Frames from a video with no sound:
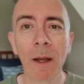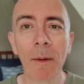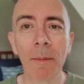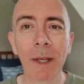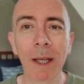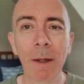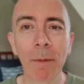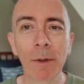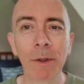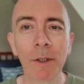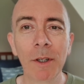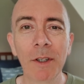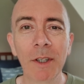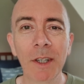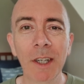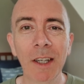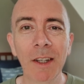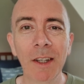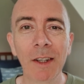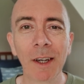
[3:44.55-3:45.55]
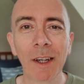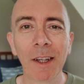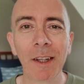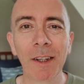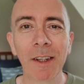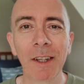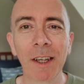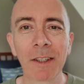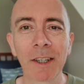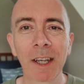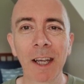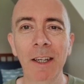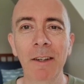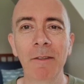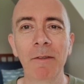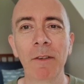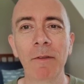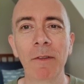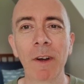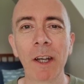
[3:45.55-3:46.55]
be able to see that this kind
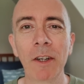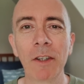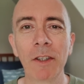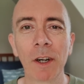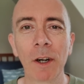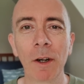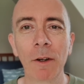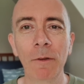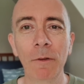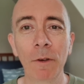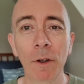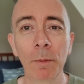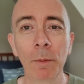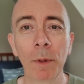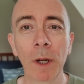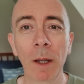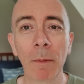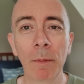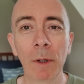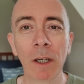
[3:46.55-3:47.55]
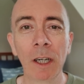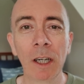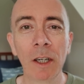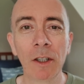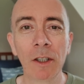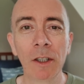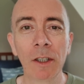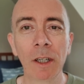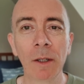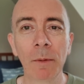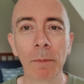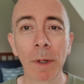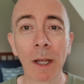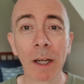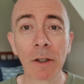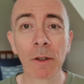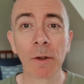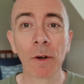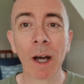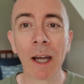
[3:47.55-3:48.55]
of advice around food preparation and
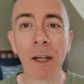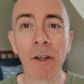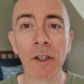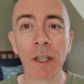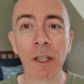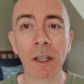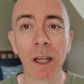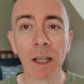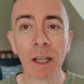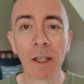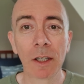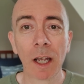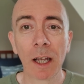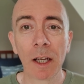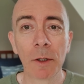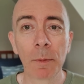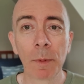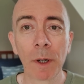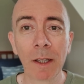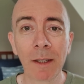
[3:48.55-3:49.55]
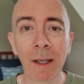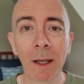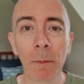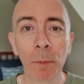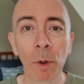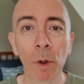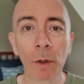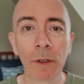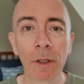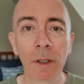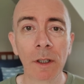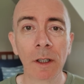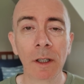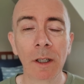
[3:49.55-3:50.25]
personal hygiene, it's pretty important.